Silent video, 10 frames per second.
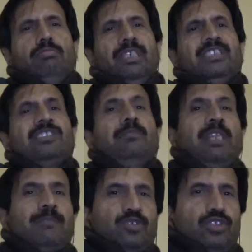in a
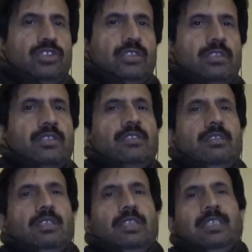similar procedure,
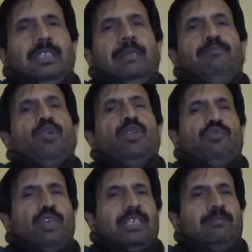a
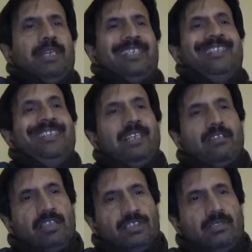purified bacterial
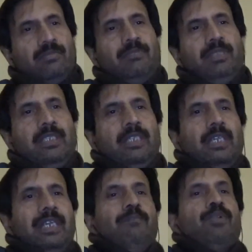culture may be
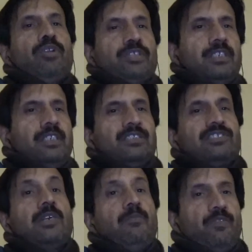implanted in
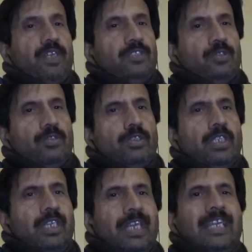some way,
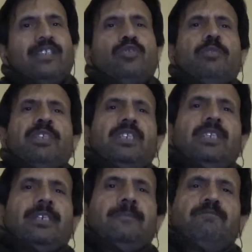And the good
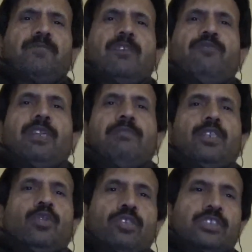bacteria from the
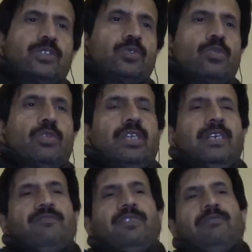donor stool or
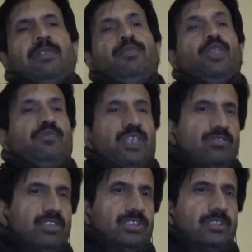from the purified
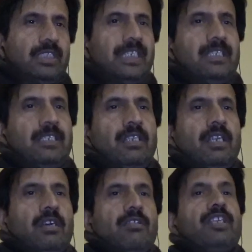culture can
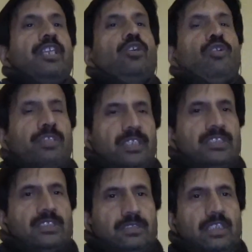
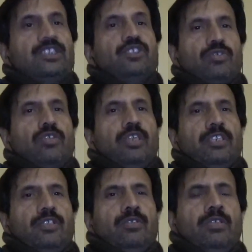recolonize in your
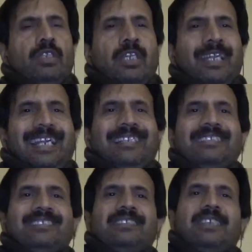colon, And
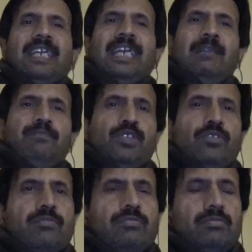this helps
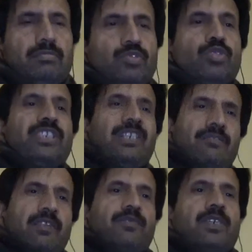you to
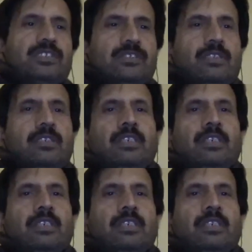recover faster